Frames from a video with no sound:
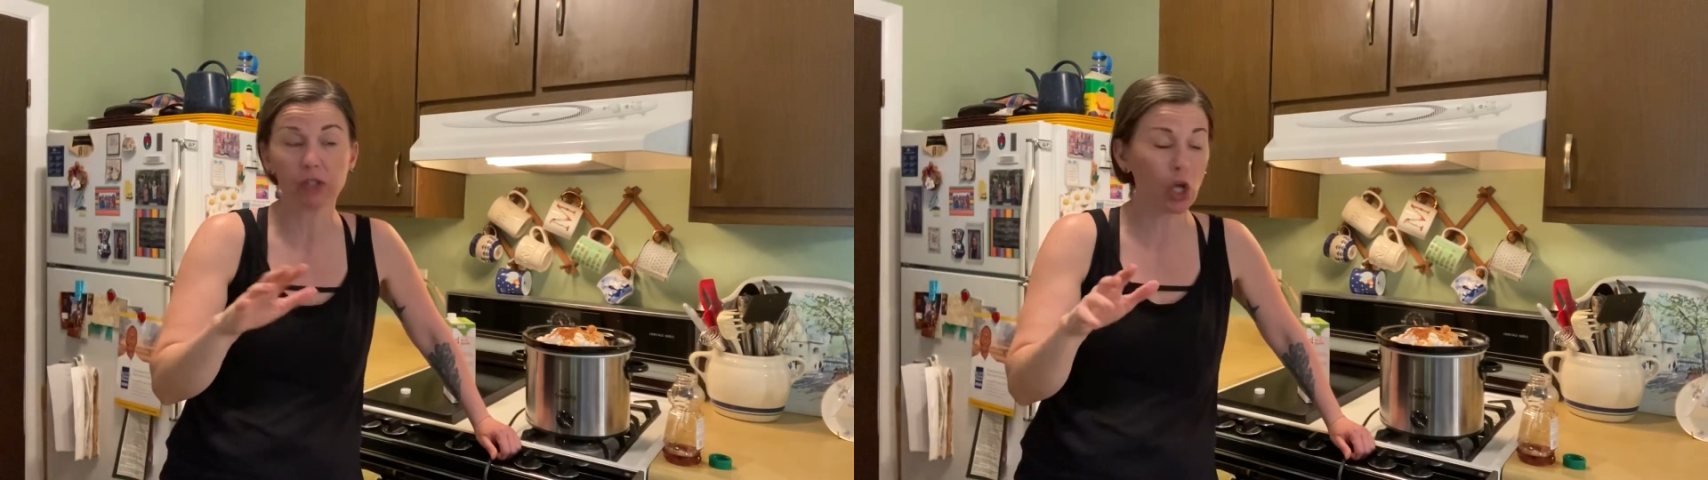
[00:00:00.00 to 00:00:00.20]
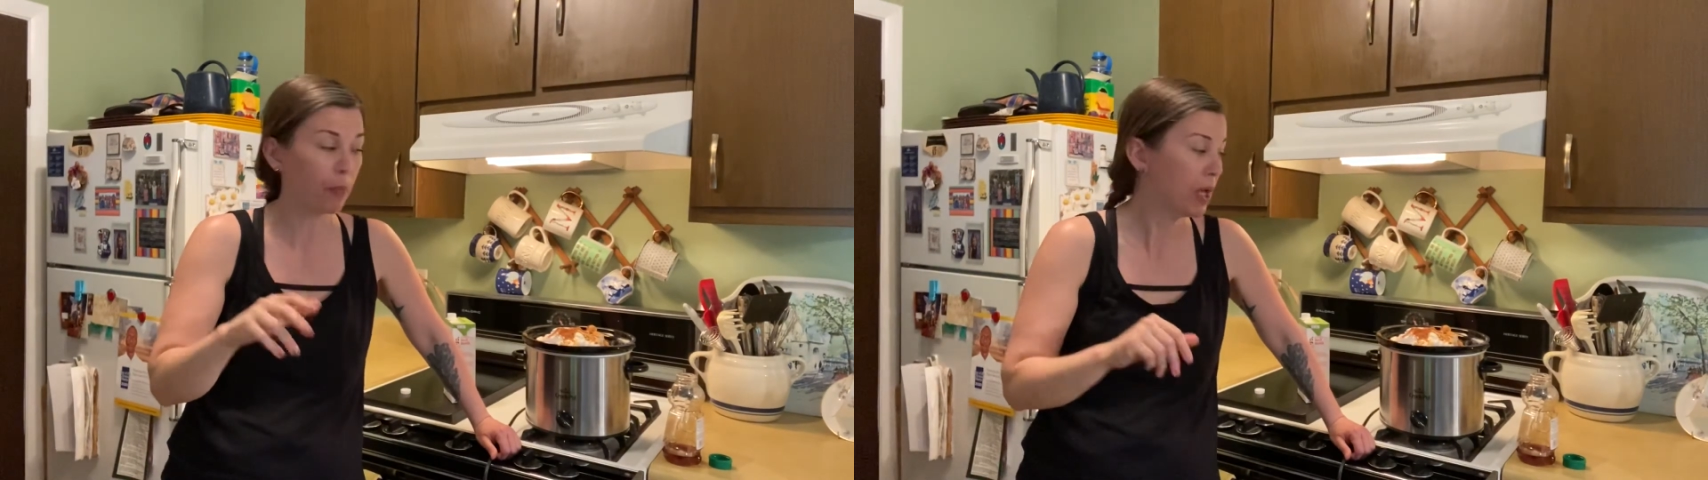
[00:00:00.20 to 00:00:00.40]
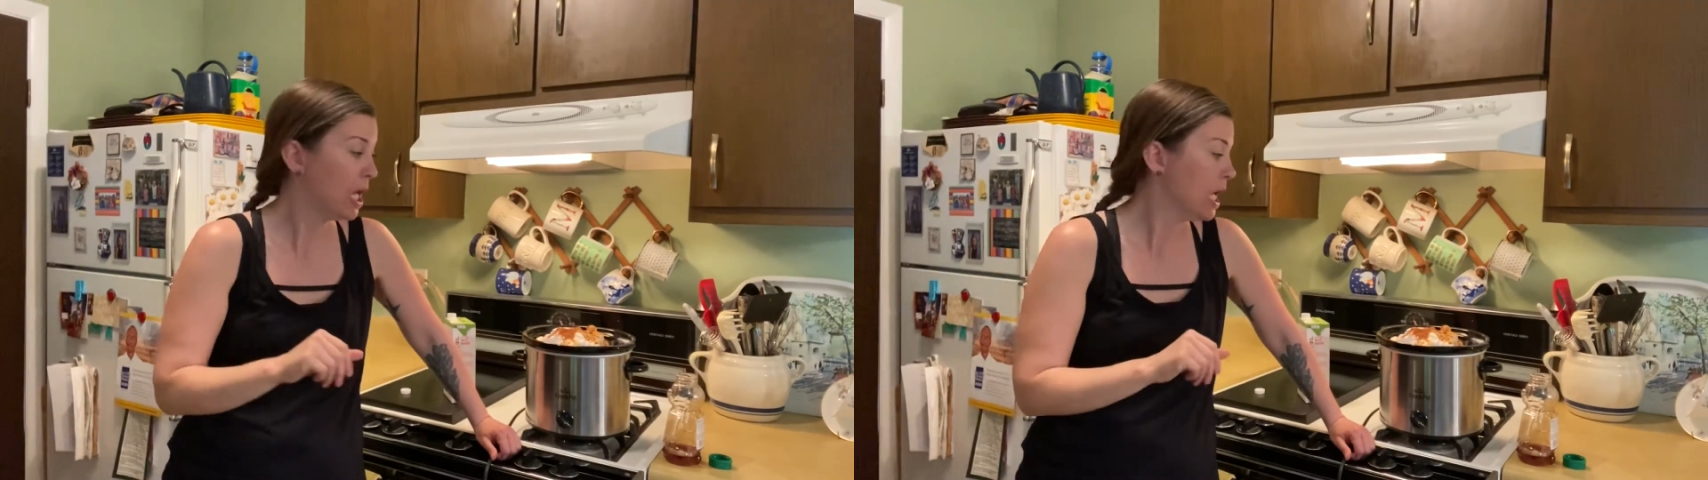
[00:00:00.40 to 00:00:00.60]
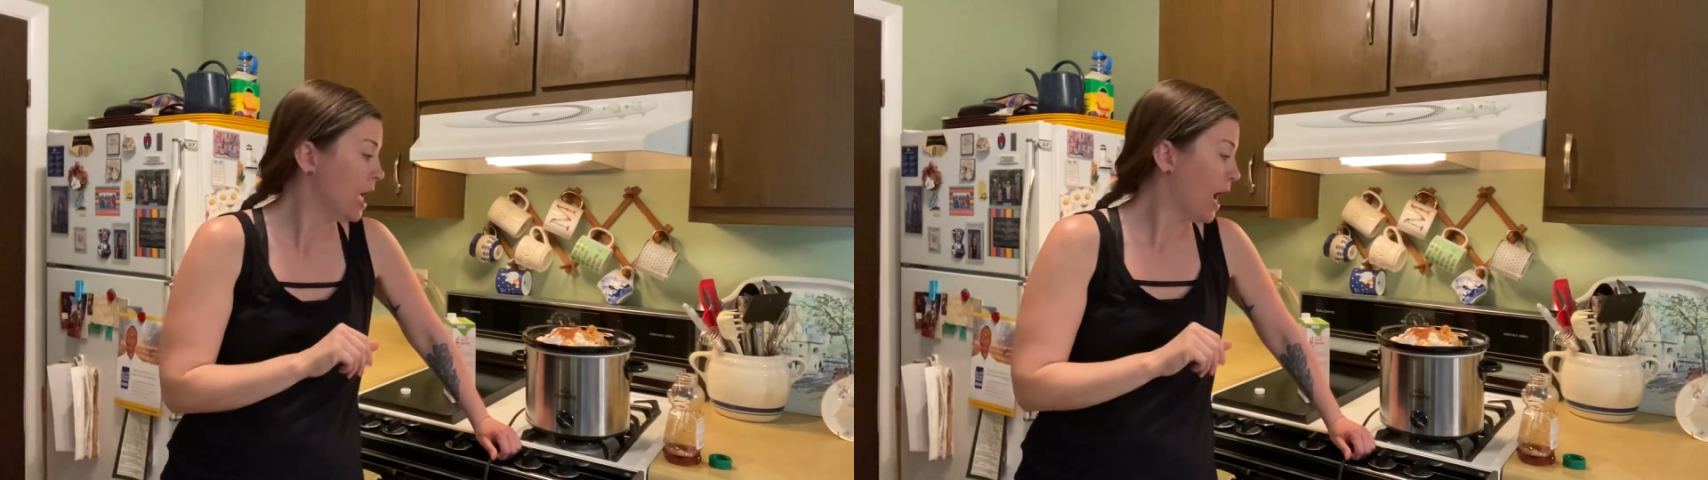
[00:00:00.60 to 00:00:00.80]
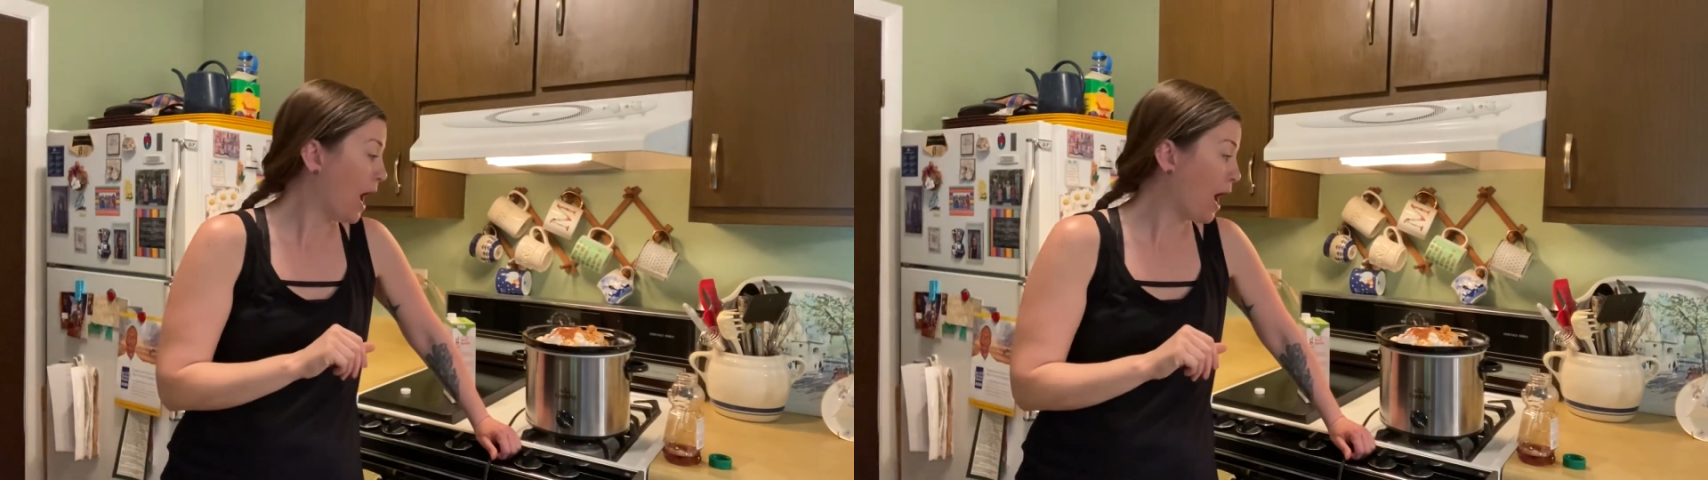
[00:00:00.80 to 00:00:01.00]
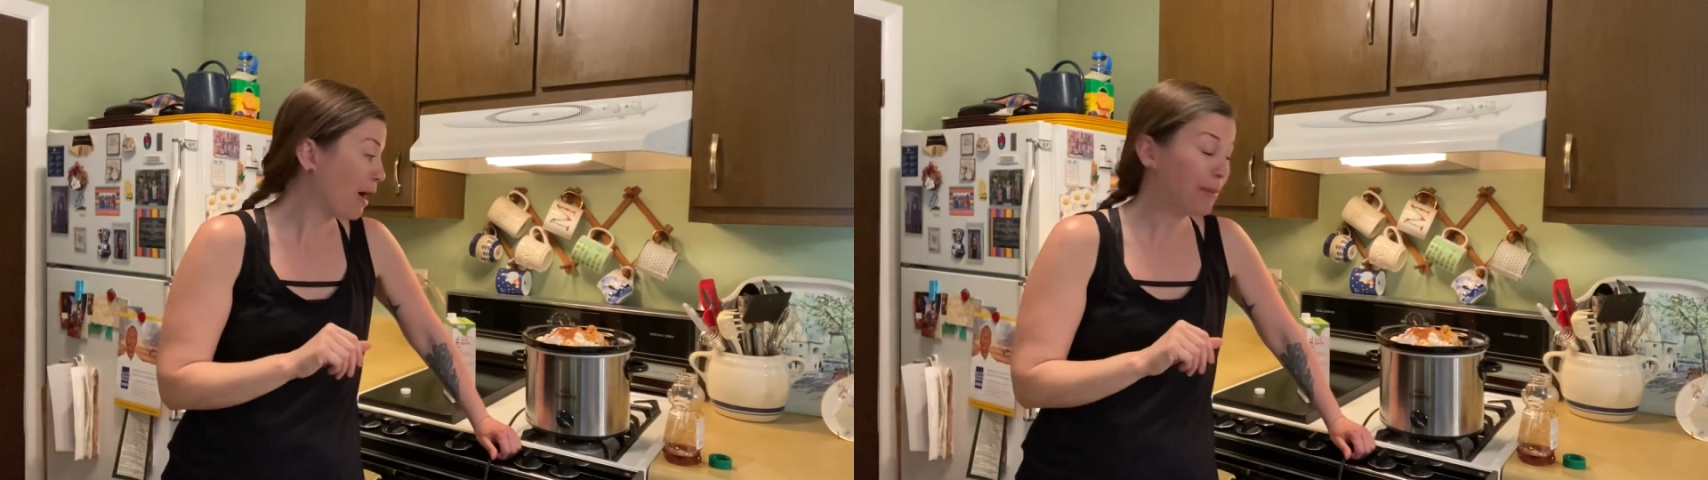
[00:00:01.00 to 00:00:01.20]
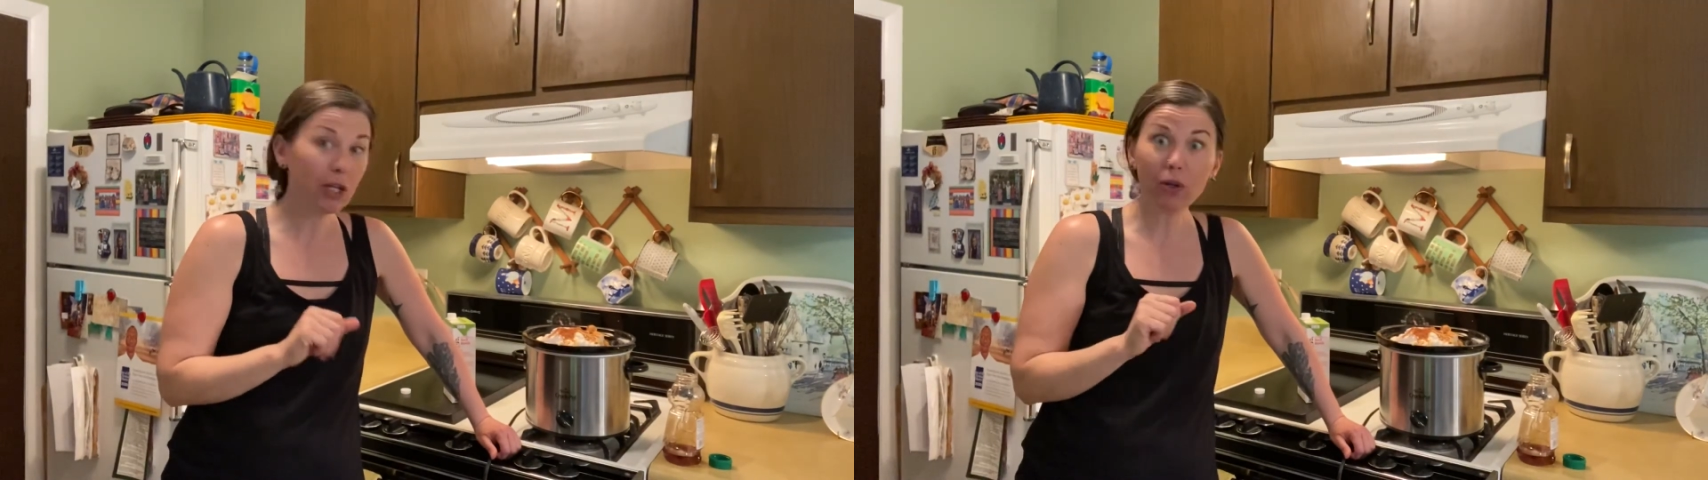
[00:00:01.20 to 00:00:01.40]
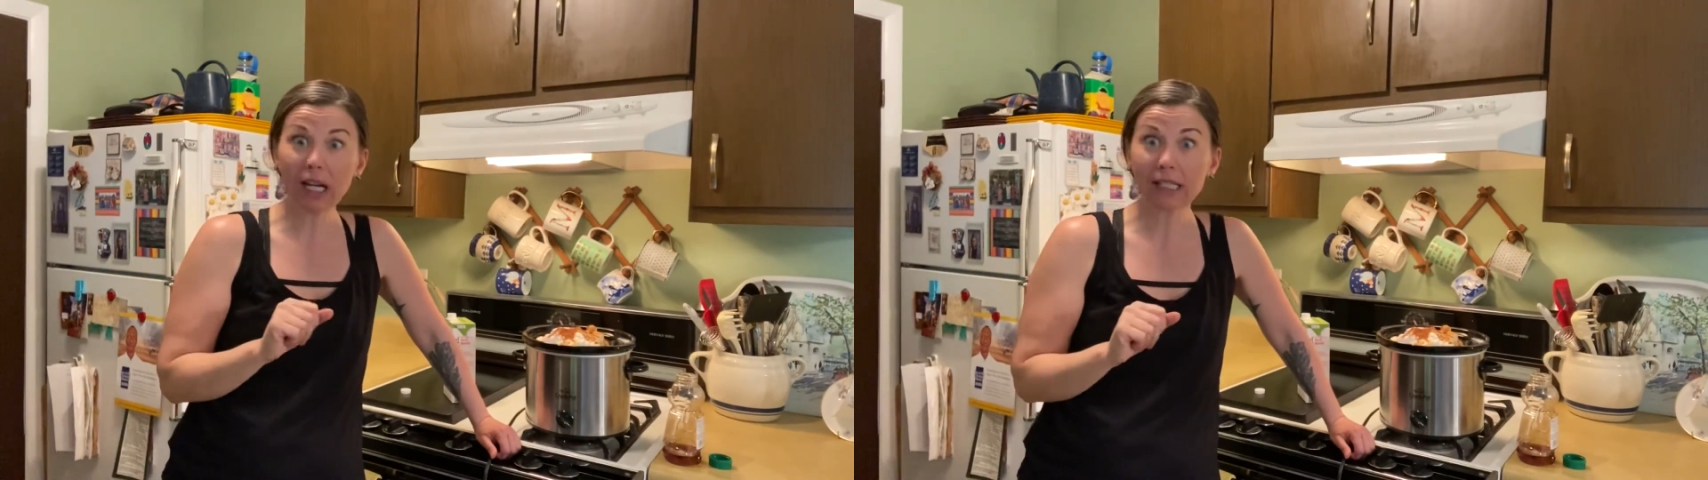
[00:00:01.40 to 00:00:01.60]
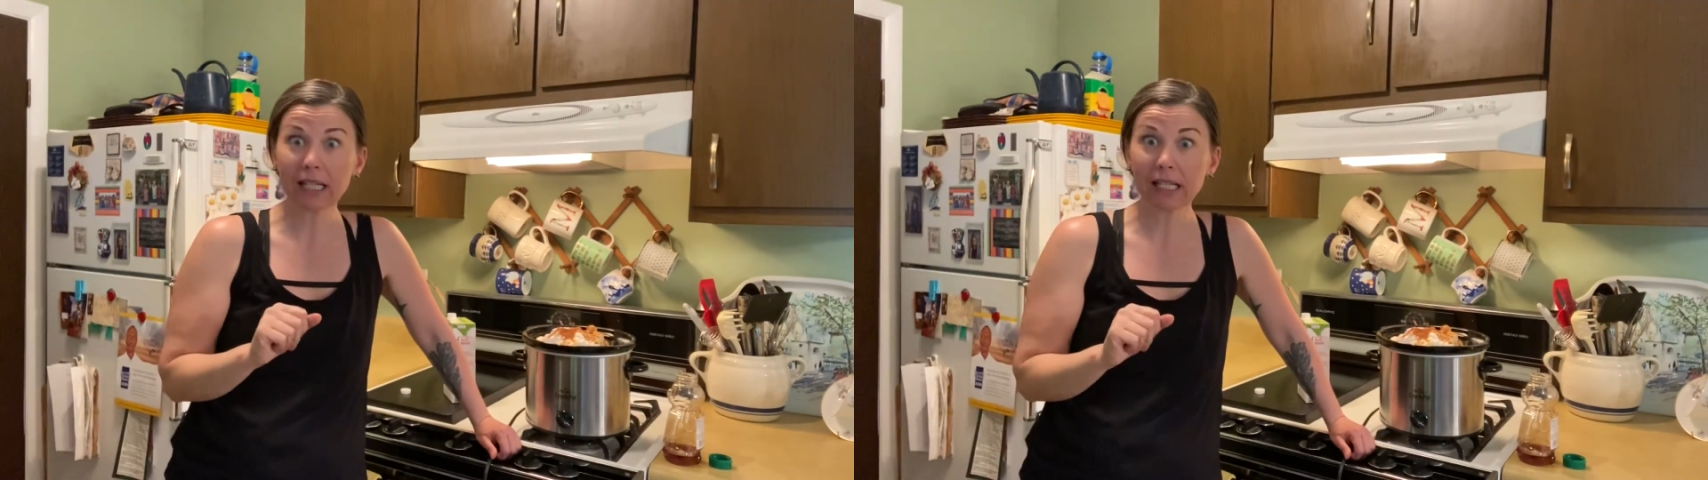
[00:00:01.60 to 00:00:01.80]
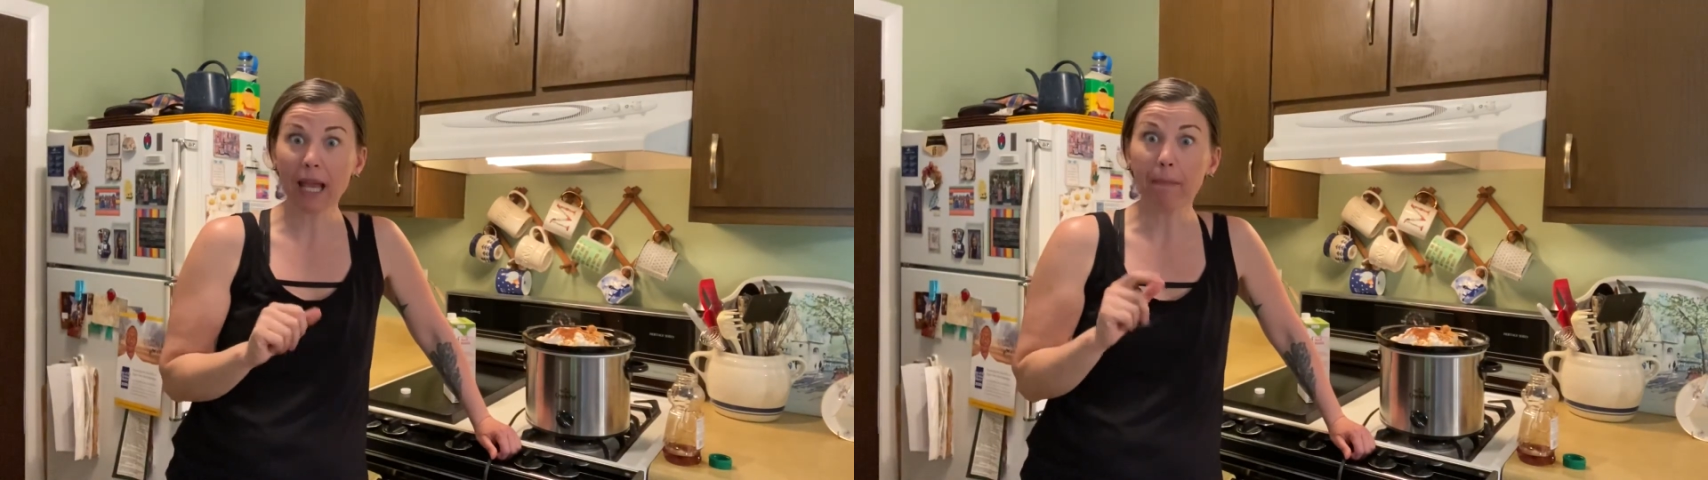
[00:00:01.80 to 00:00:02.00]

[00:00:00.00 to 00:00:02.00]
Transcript: So, you guys, that's it.